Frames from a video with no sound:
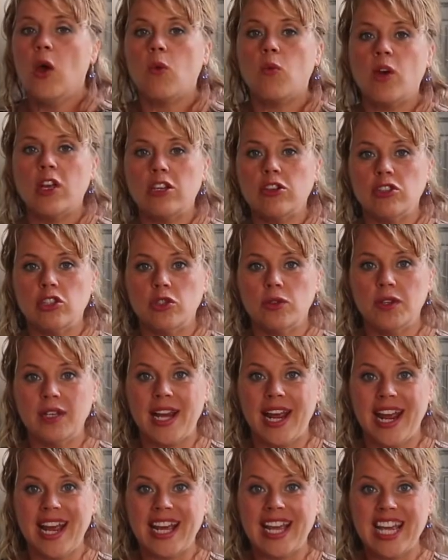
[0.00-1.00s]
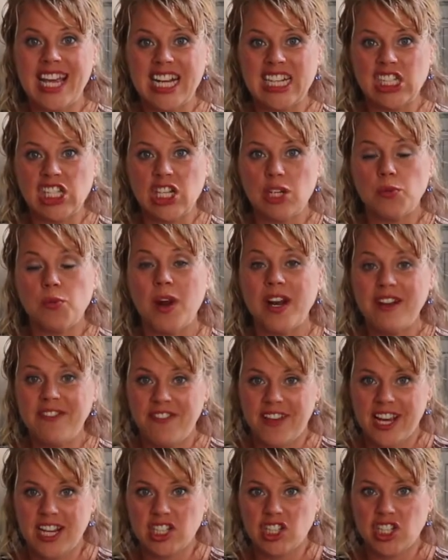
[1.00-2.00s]
when you're doing a kitchen
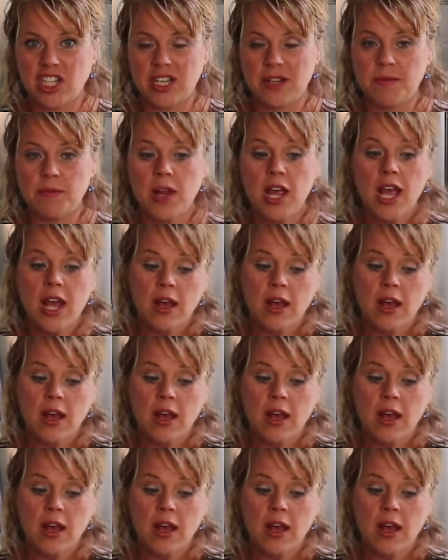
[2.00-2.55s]
renovation.